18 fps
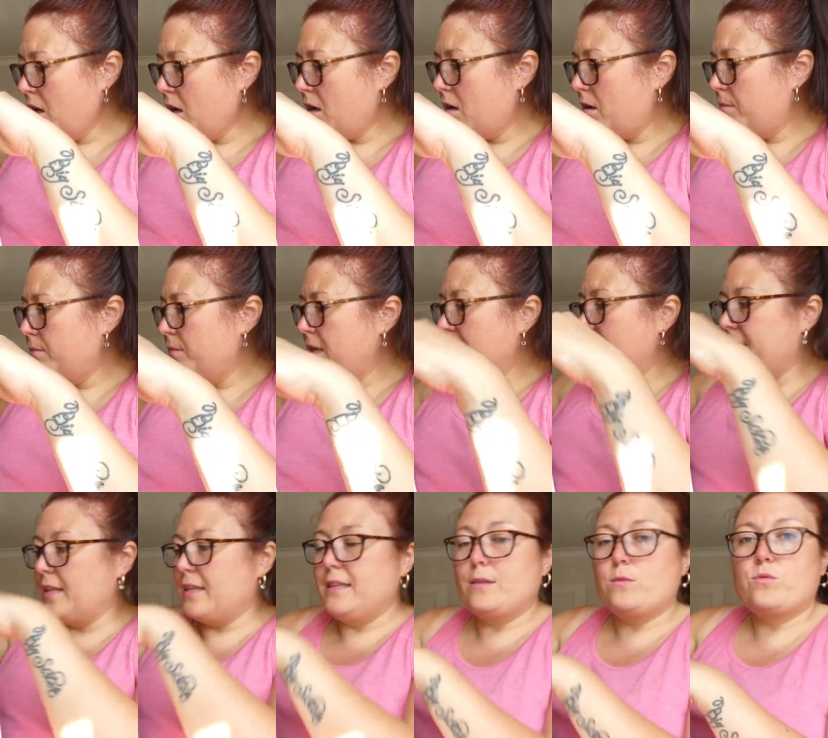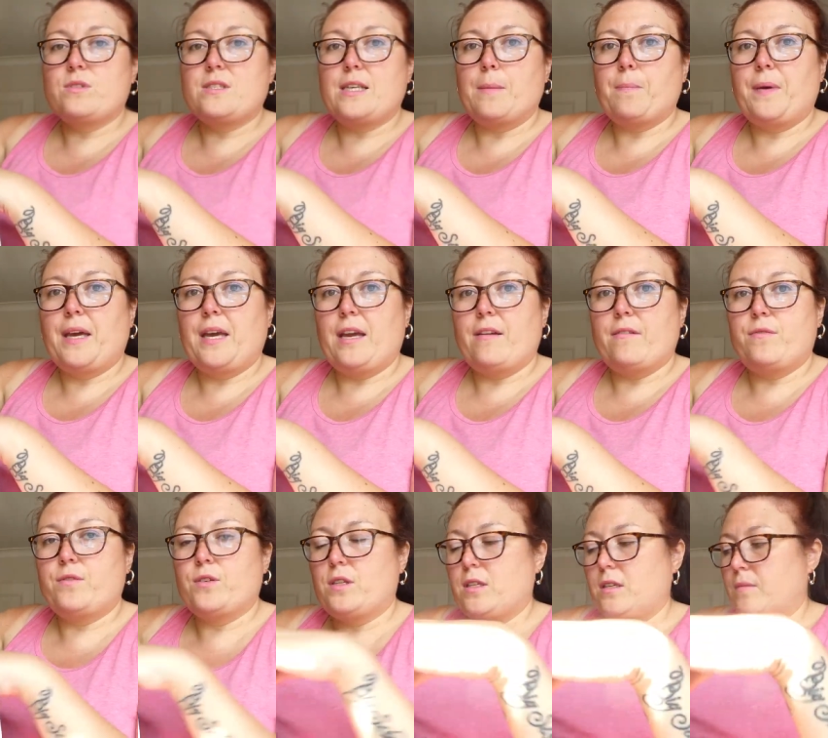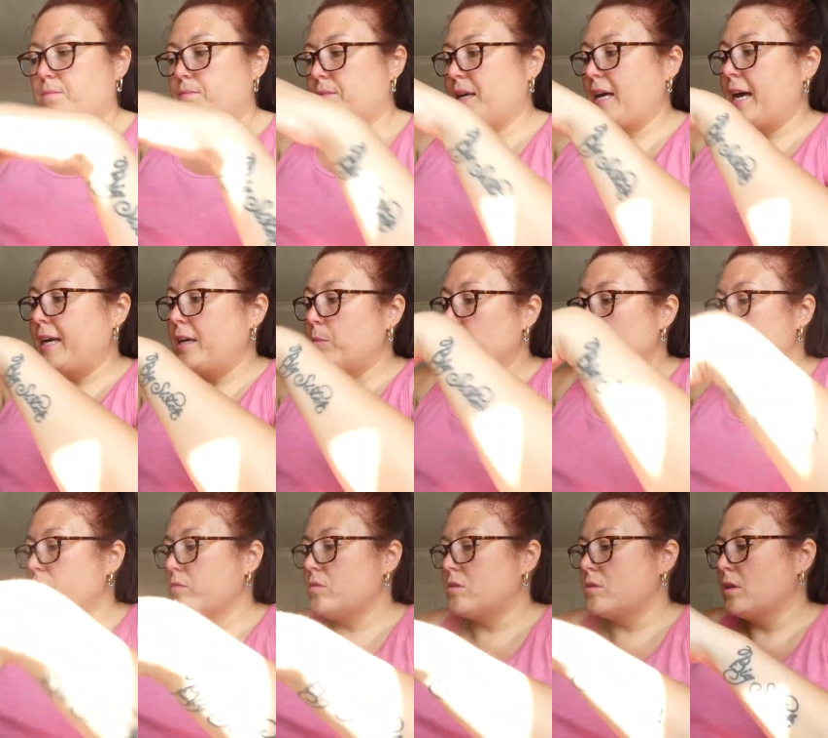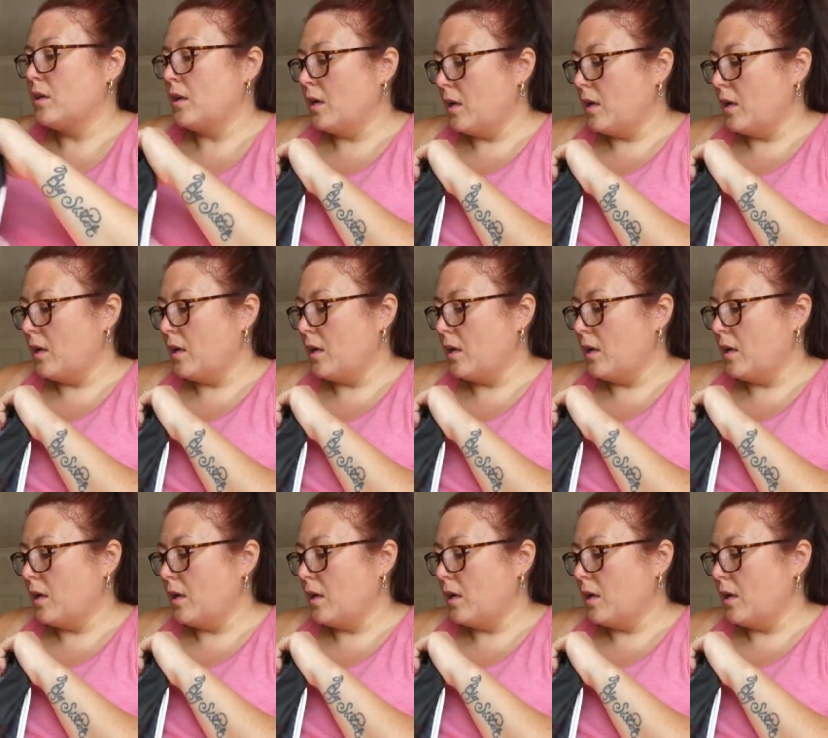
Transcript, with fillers: um, the little zip here for the cables